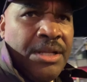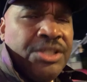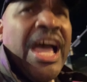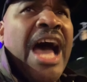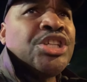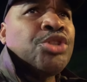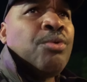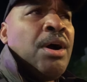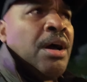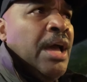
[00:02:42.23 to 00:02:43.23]

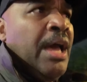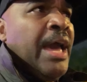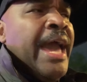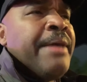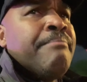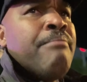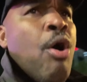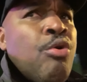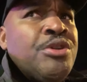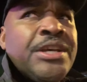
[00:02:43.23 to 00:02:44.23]
Joshua and
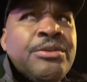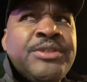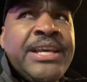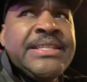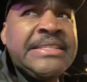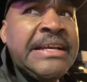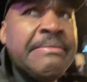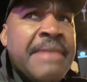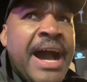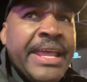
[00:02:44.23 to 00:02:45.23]
Moses say
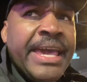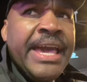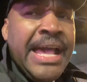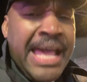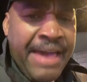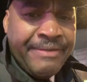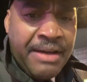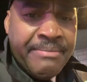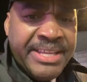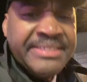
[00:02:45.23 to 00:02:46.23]
somebody have
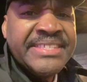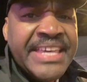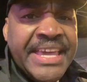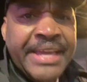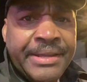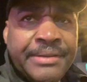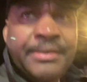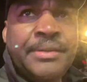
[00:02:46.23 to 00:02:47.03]
committed sin.